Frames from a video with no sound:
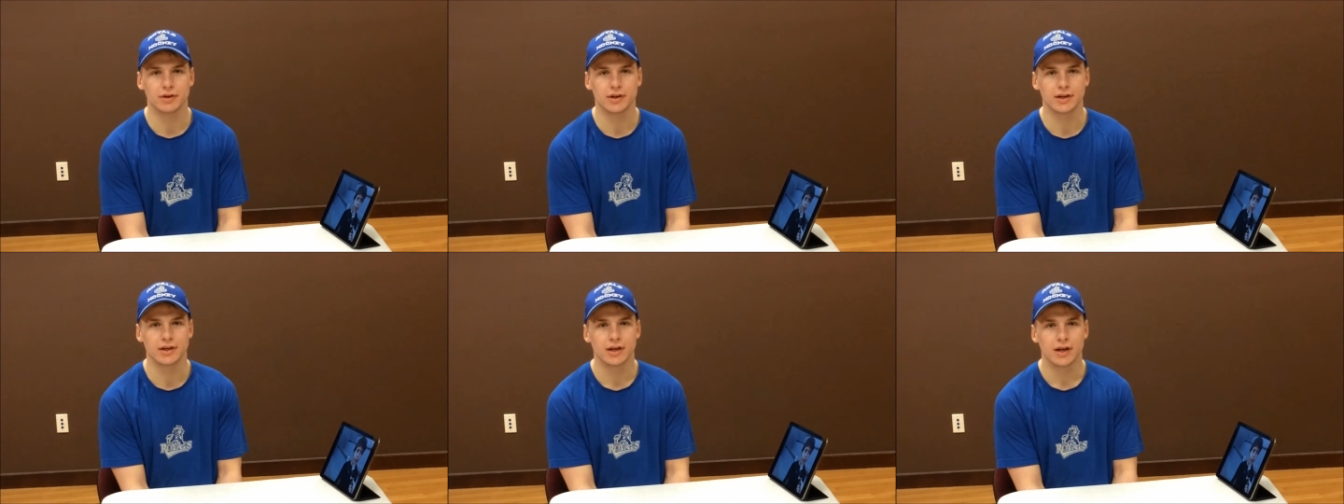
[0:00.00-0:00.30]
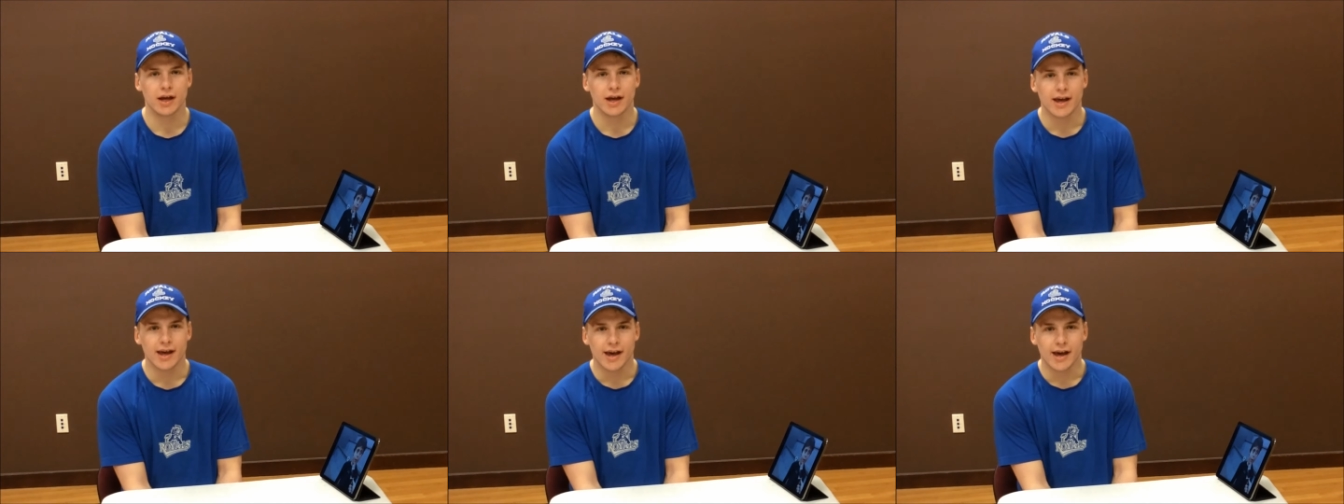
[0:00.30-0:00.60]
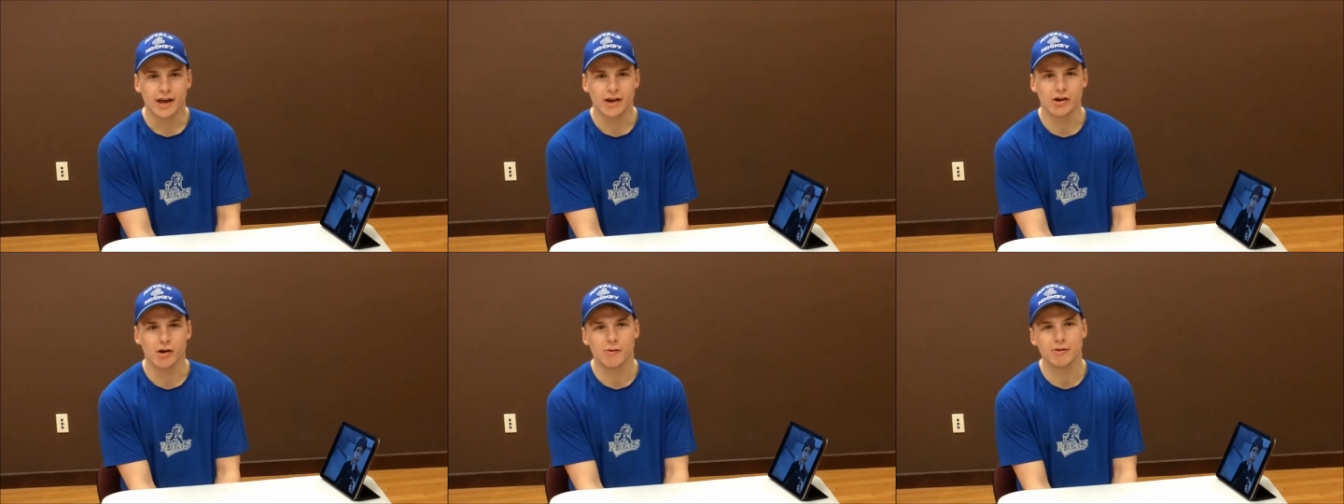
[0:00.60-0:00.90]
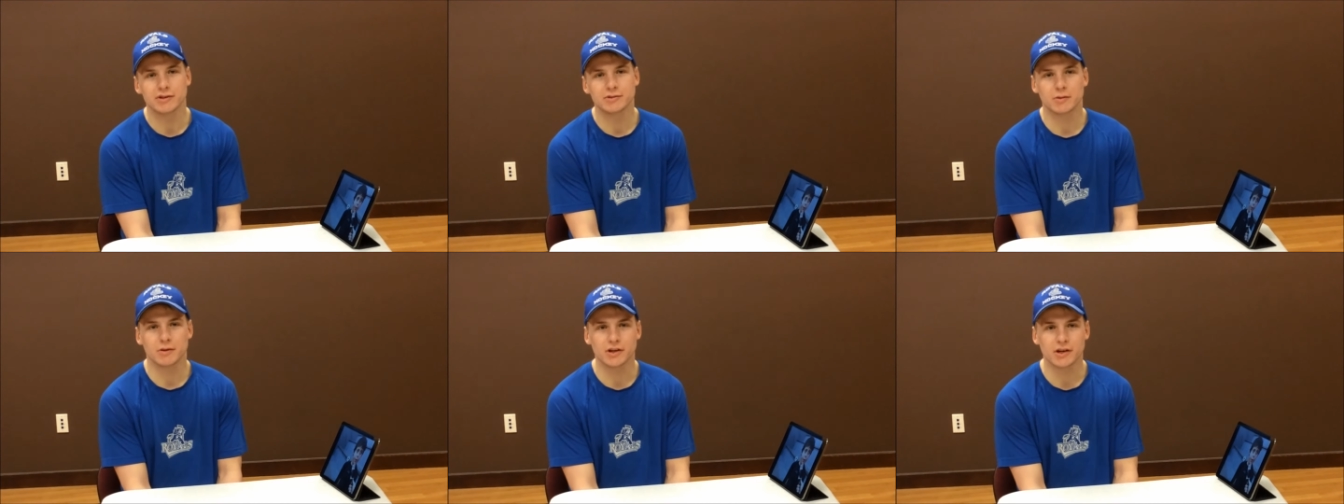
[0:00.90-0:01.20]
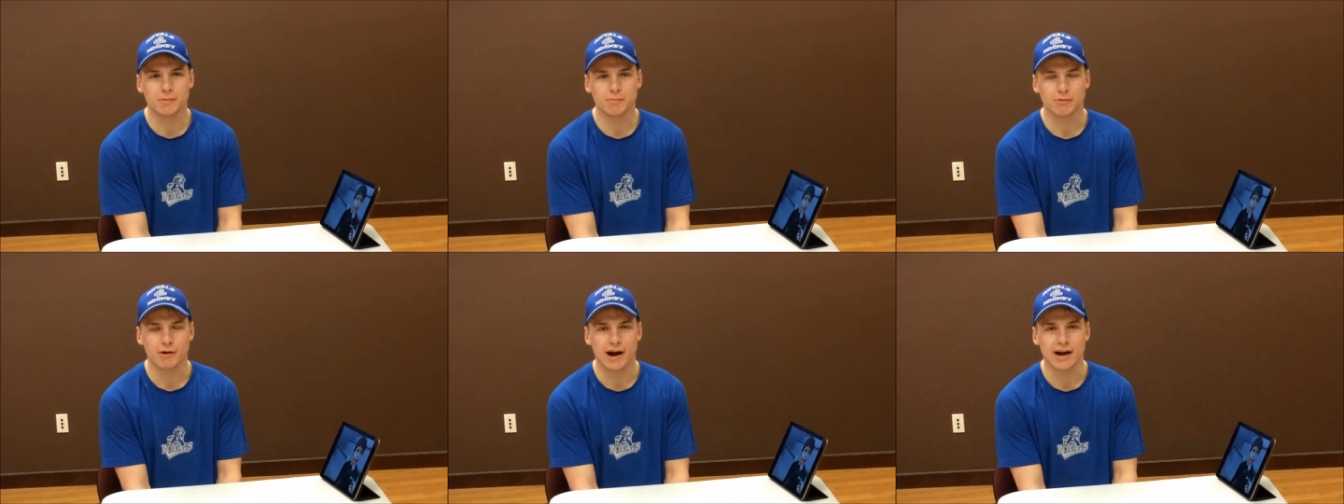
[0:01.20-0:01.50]
and and you always
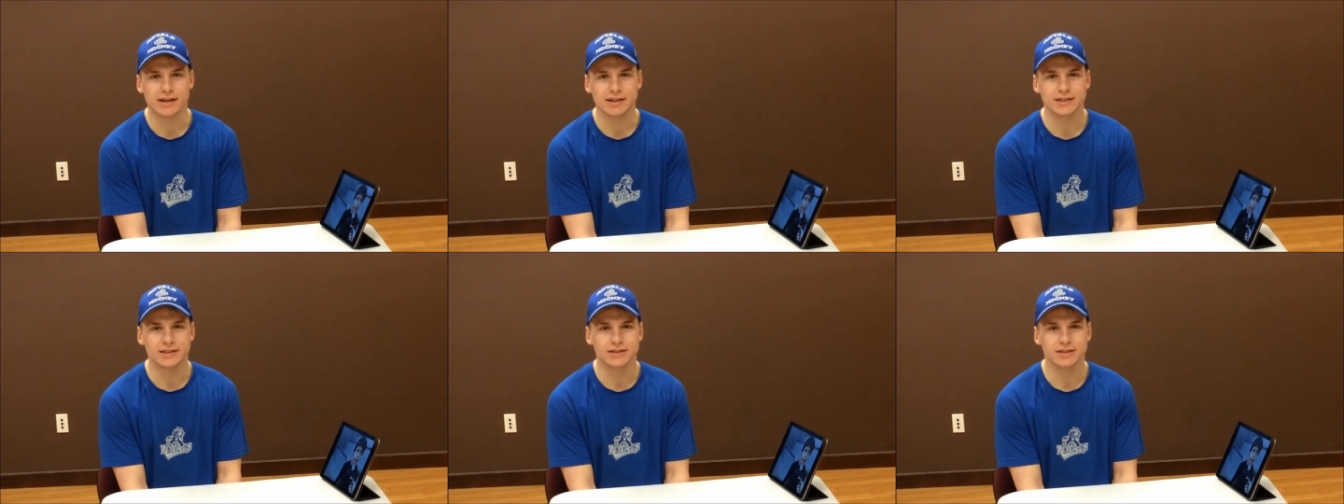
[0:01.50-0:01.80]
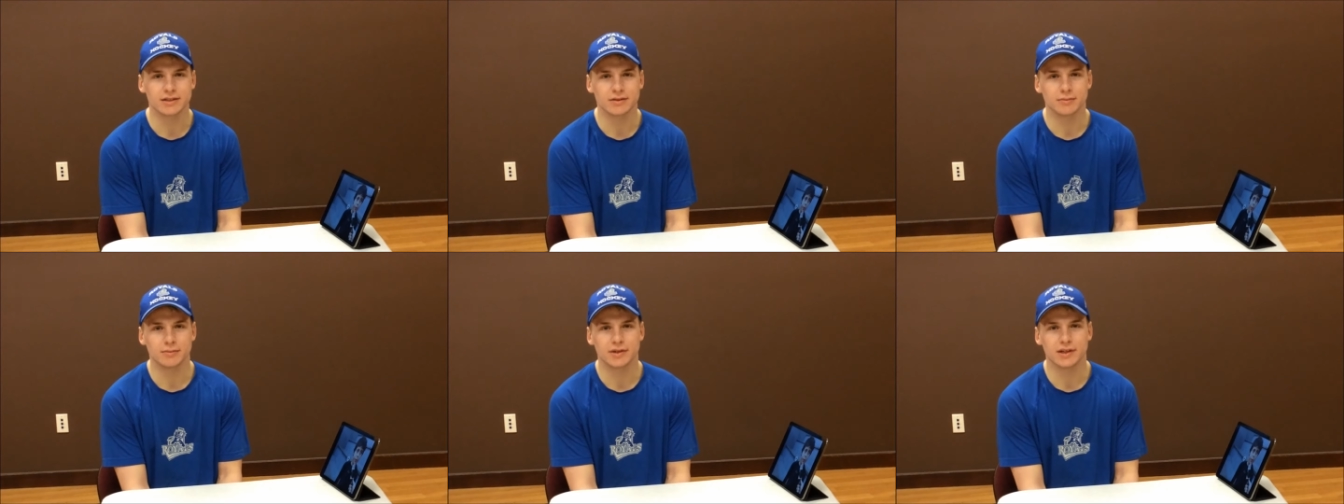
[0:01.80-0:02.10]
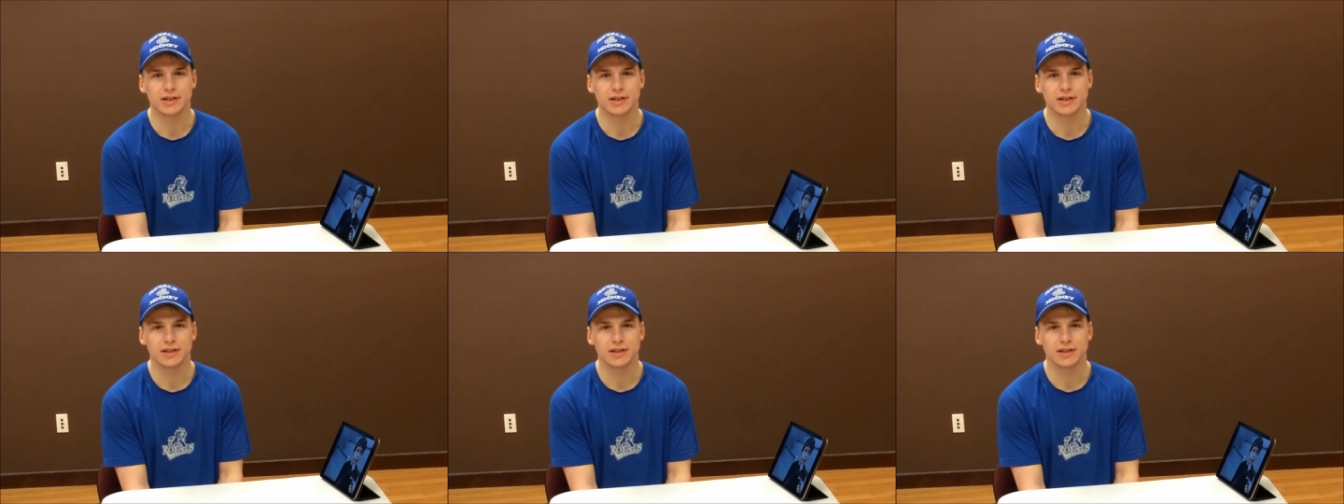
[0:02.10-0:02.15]
wanted to practice them.